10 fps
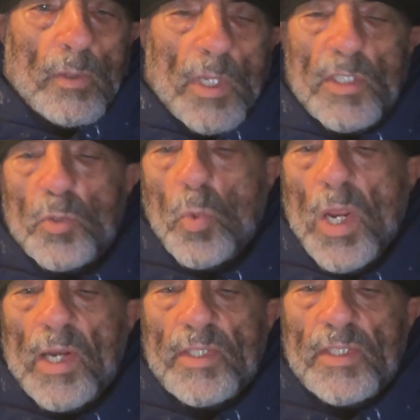as
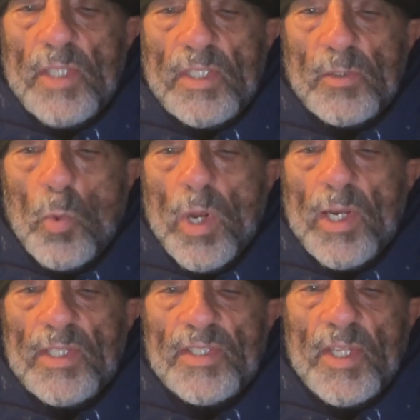well as
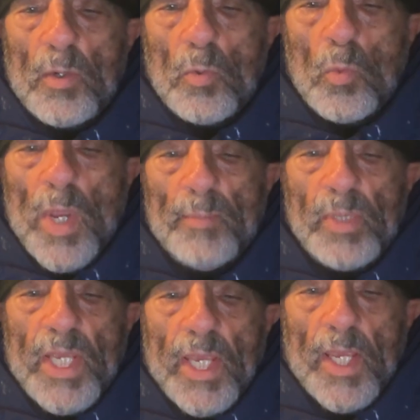the
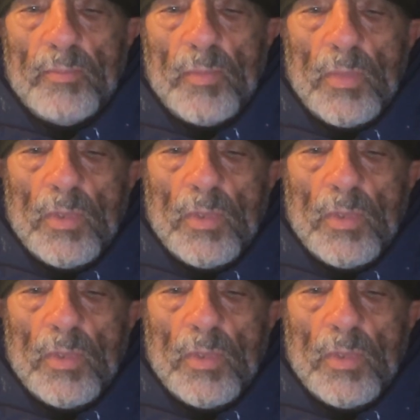webcam,